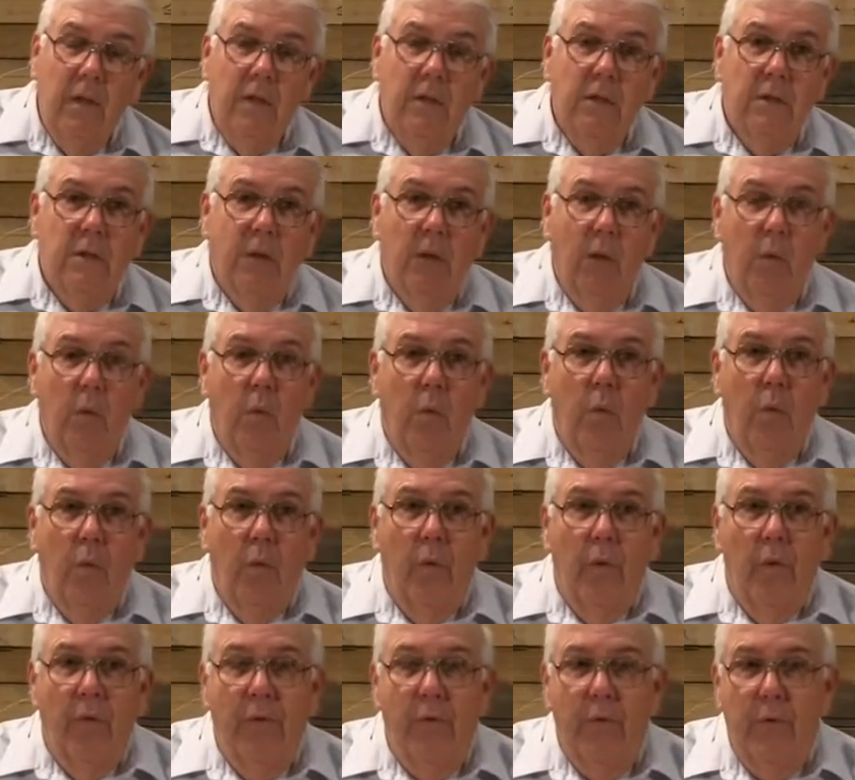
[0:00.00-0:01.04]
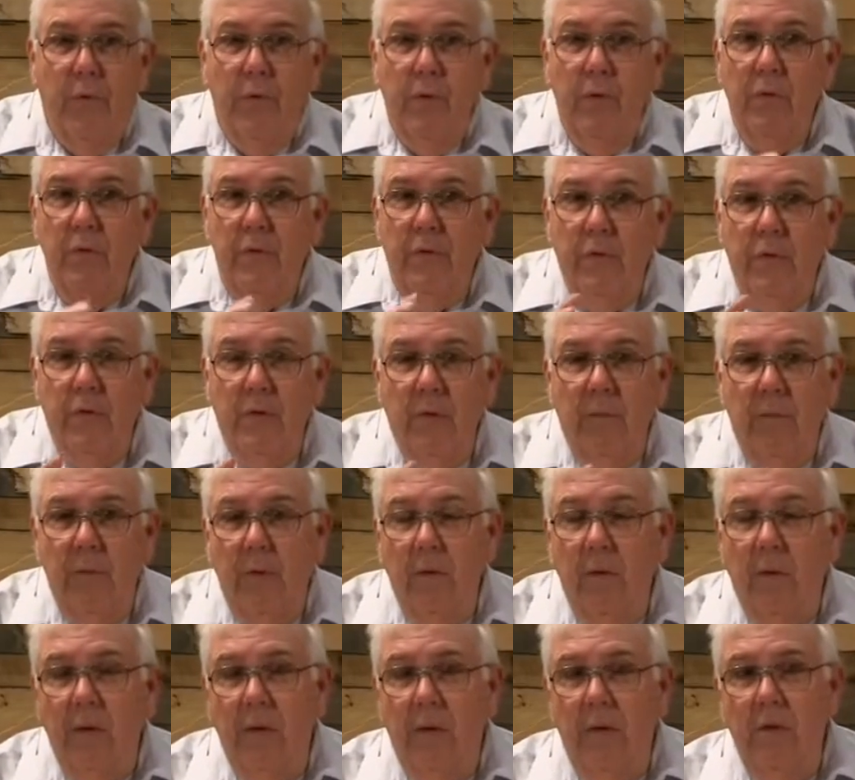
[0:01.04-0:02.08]
So through this
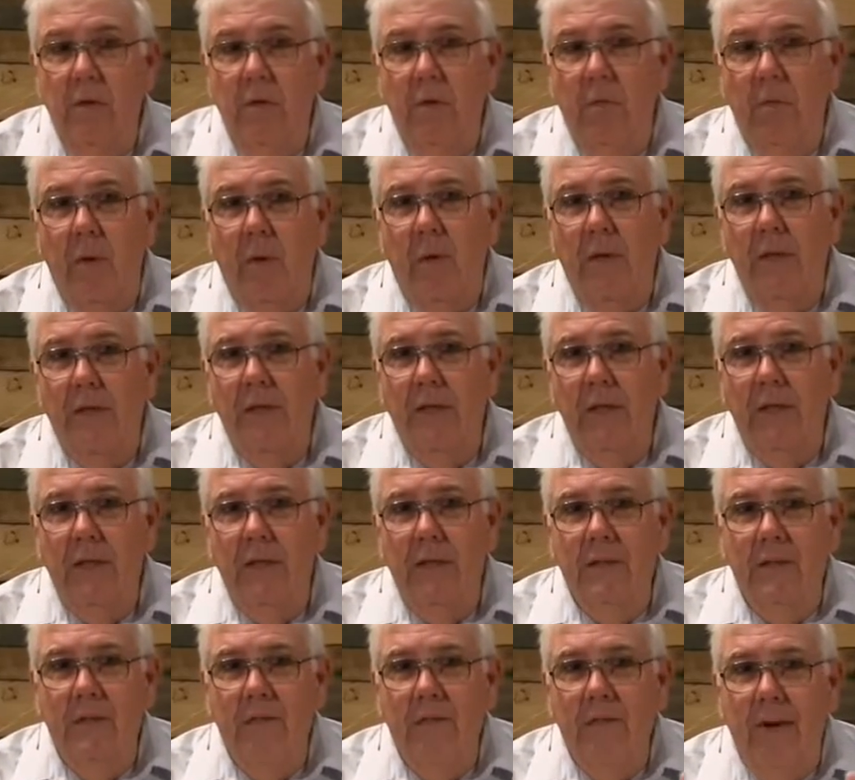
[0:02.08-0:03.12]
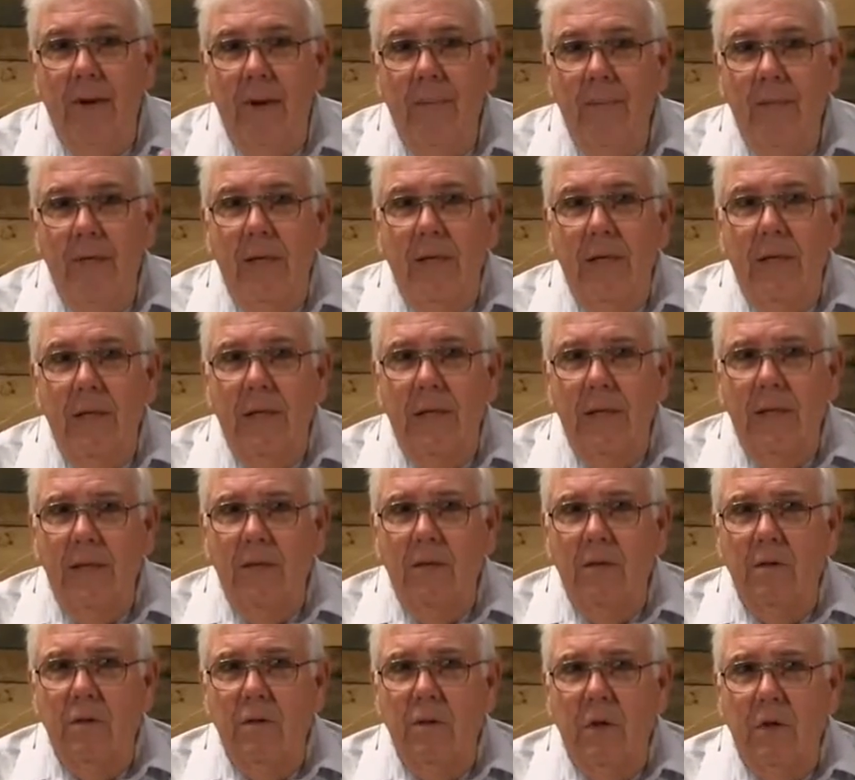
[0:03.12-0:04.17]
communication process, if I begin to
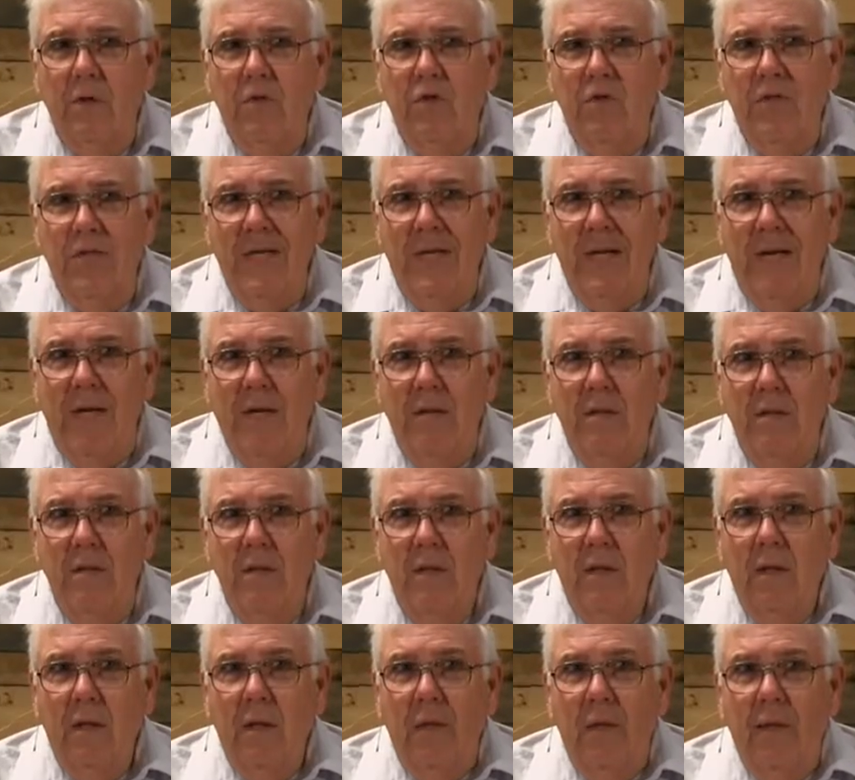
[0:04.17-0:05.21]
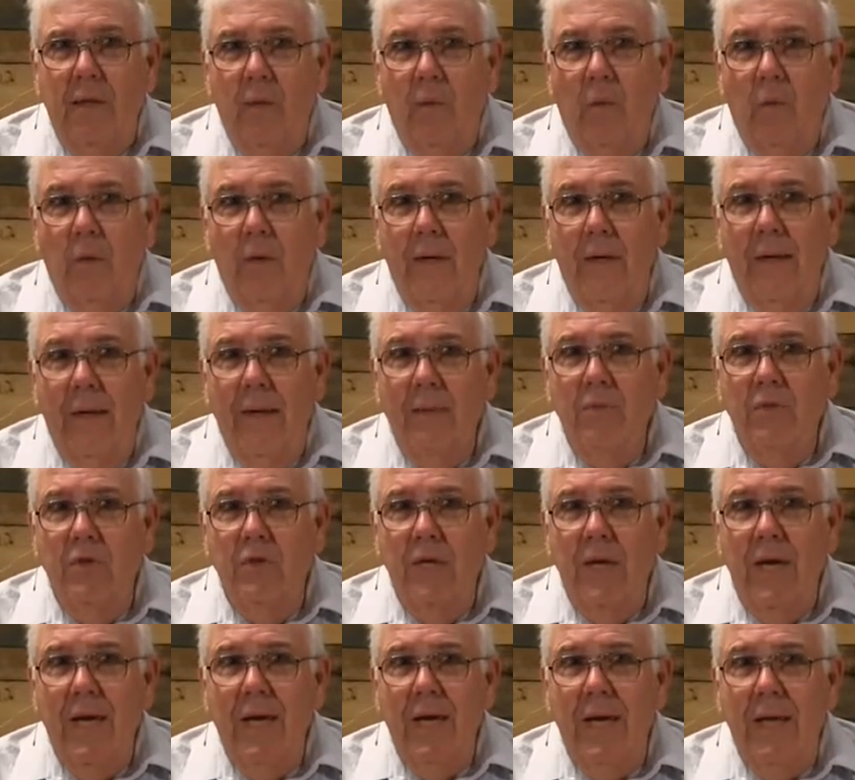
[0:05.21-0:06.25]
get a sense that what I'm
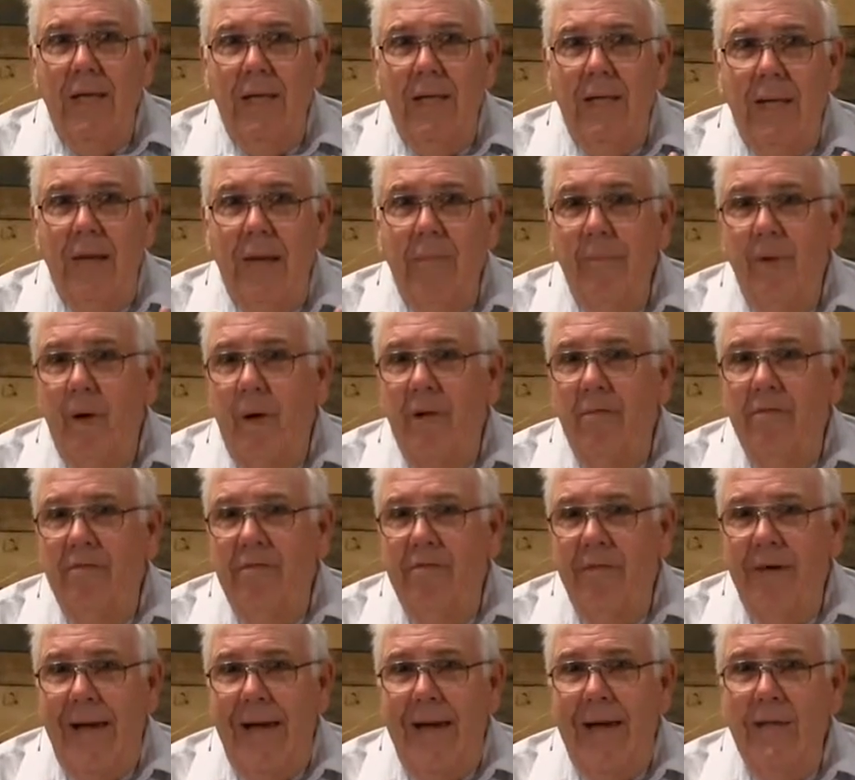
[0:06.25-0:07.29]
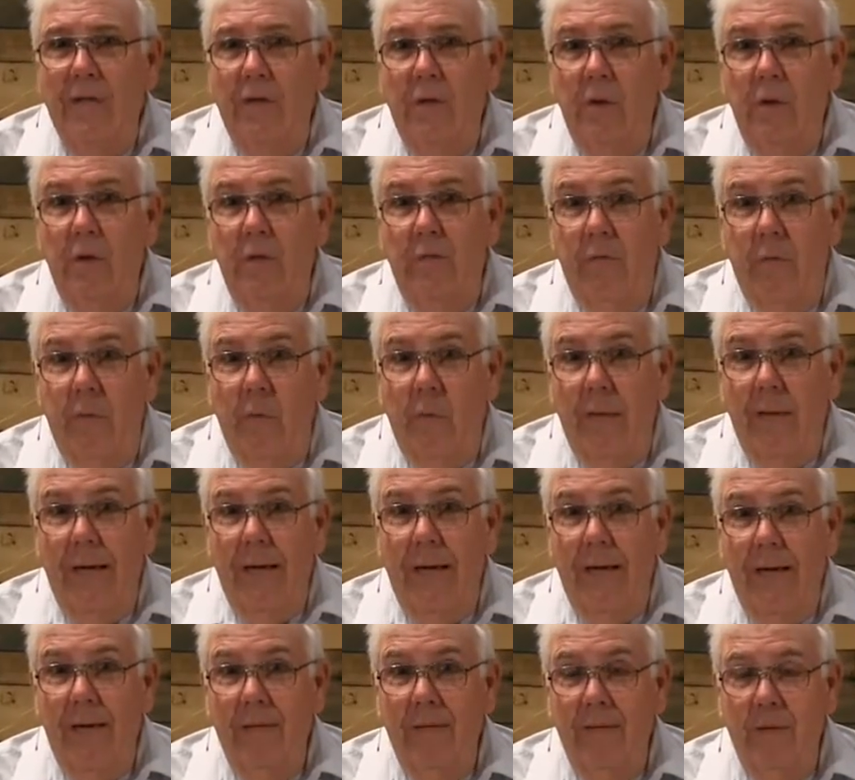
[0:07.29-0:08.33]
saying, and I'm not valued for what
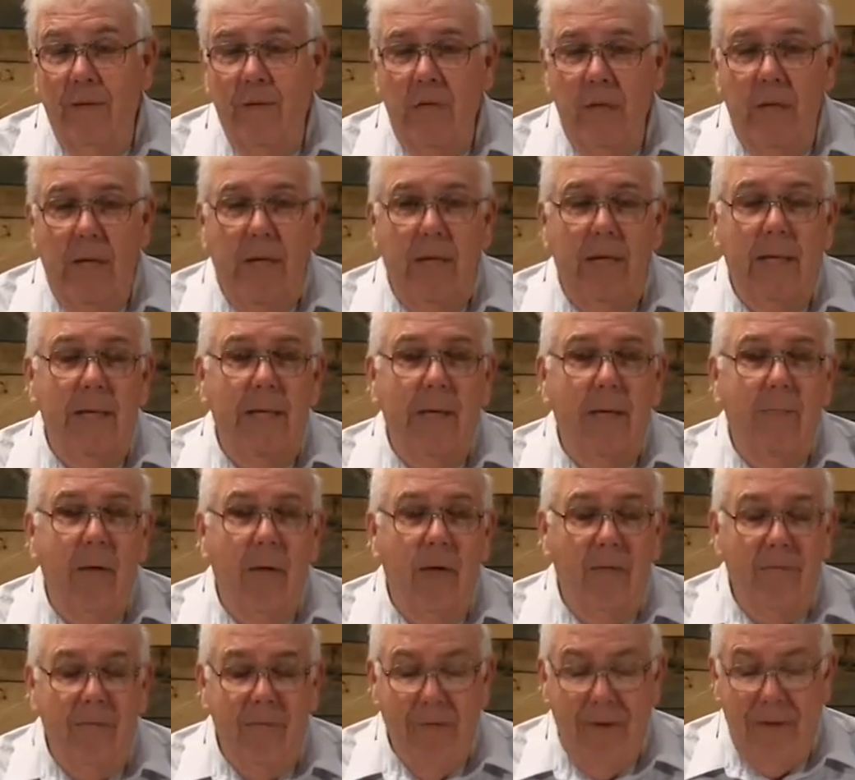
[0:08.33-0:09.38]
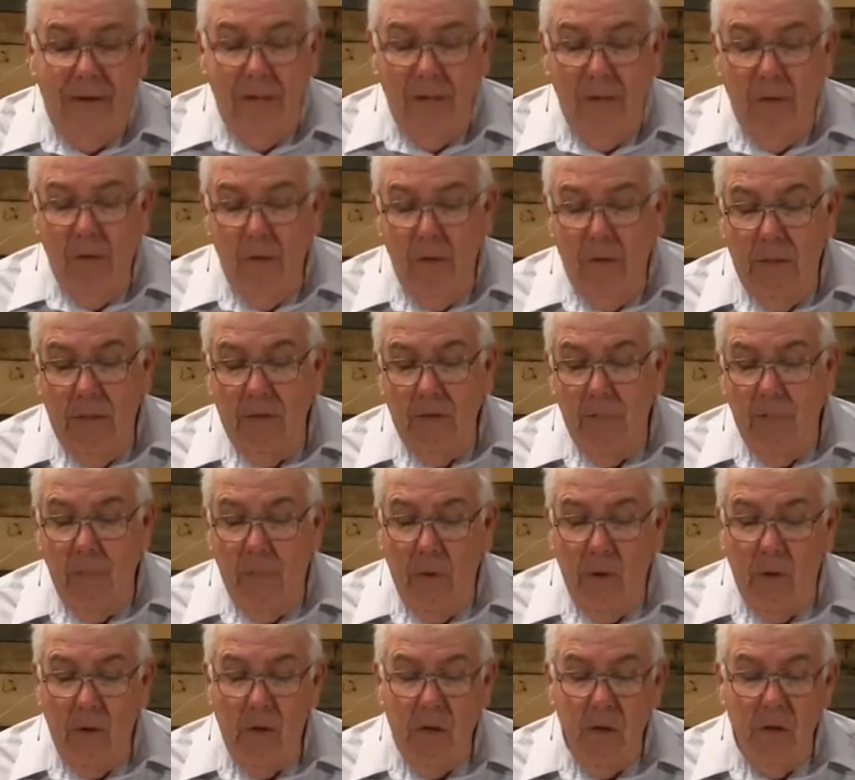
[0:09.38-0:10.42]
I have to say, and I'm not valued as a
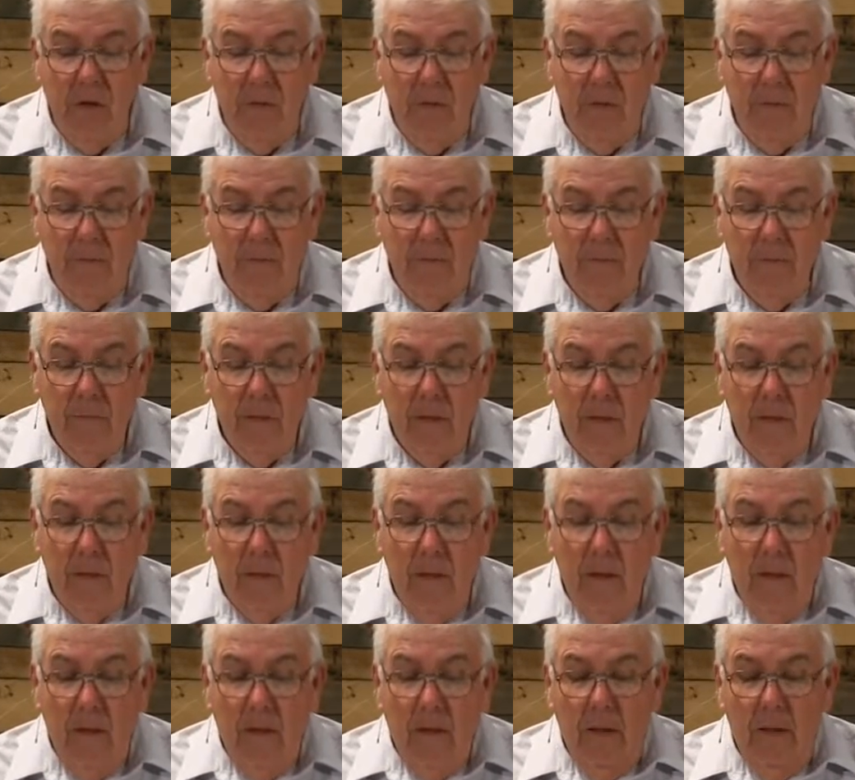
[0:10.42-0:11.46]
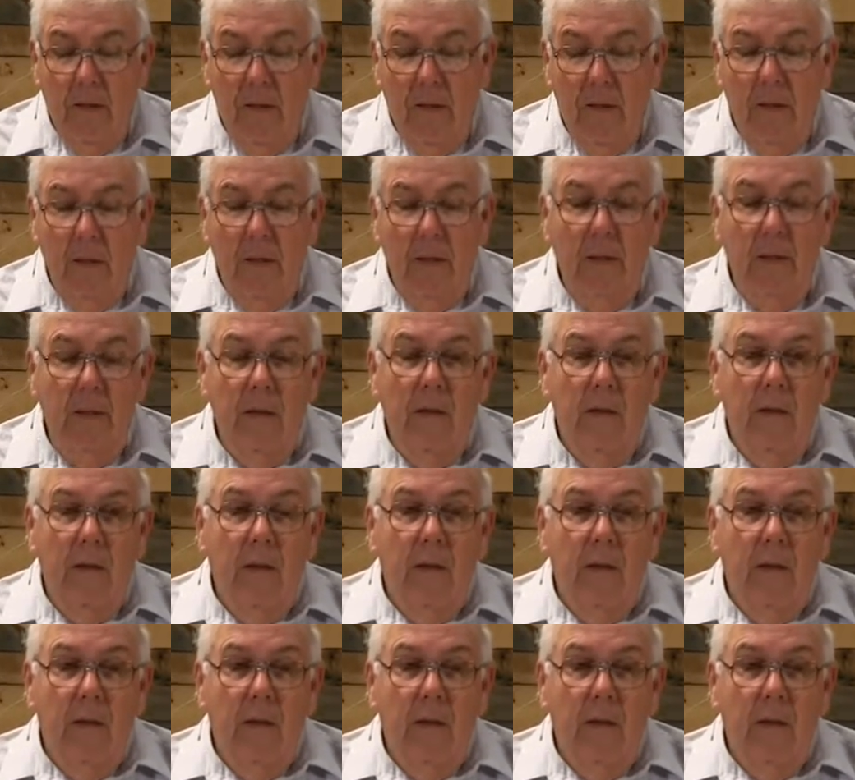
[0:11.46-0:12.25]
person, then